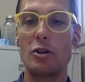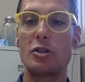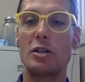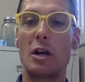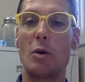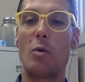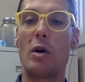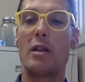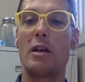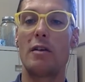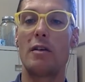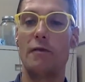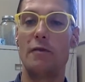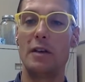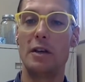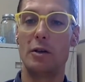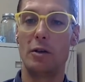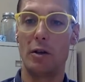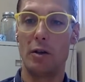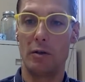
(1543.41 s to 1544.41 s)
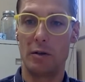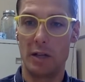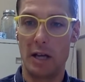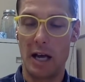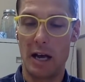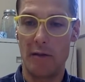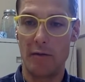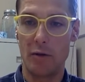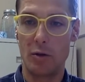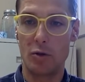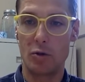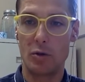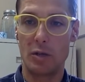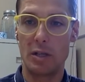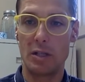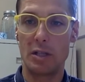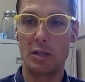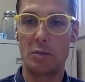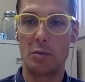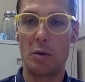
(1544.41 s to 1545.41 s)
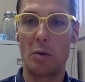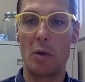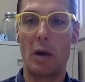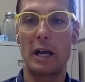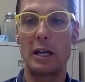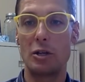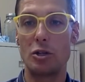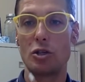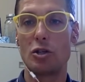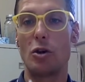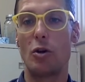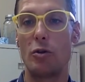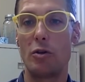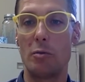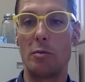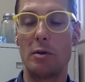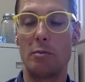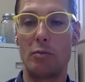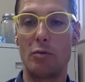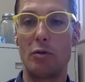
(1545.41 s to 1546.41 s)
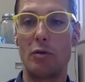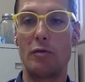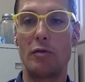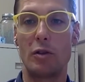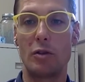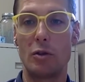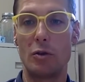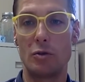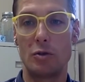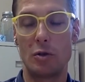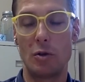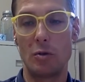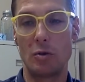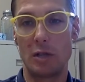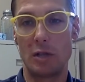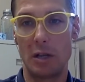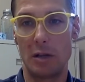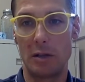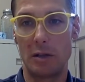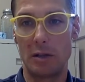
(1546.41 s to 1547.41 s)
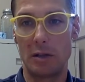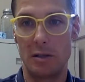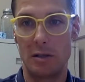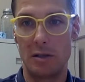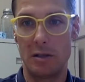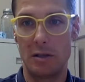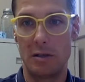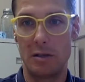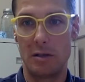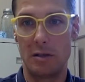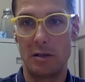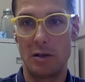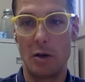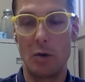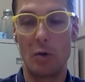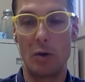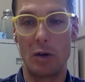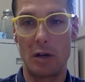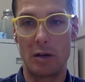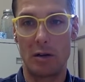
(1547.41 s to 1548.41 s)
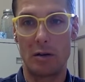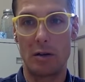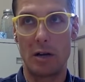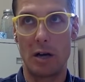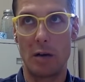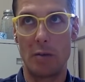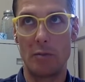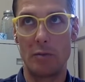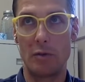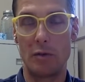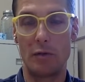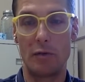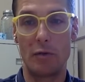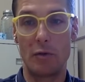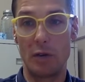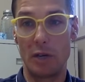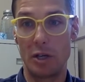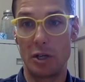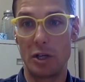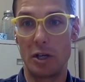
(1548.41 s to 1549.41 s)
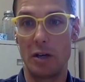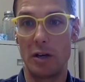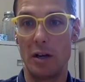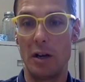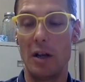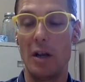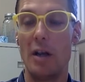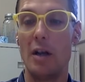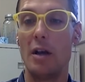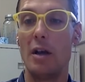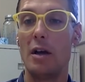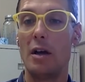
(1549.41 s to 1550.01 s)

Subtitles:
I can understand why they feel to have those reasons, but I can show them in proof that those don't come to fruition.